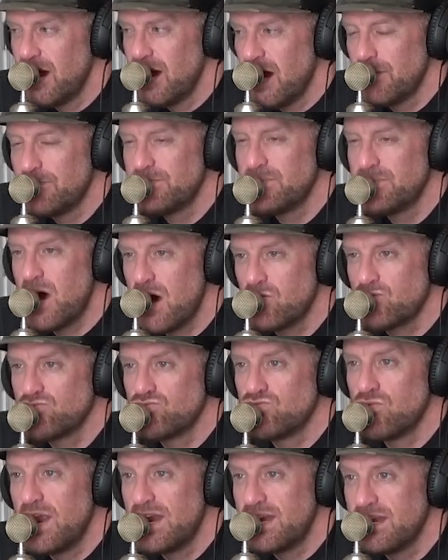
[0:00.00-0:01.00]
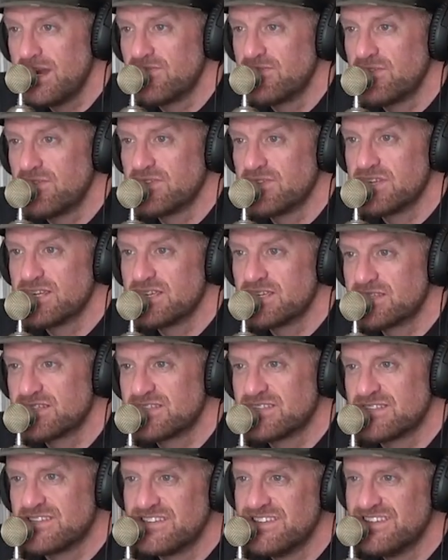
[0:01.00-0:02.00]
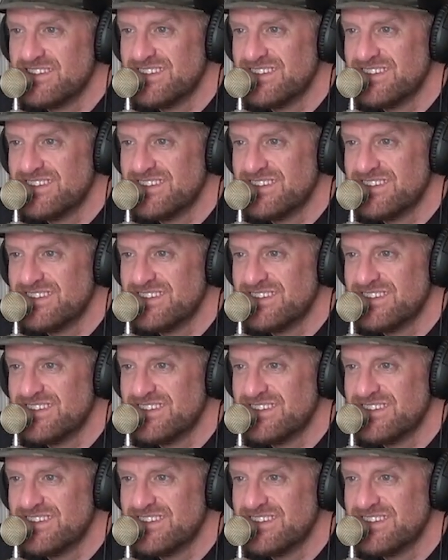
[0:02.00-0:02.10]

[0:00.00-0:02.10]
I'm not ready for this.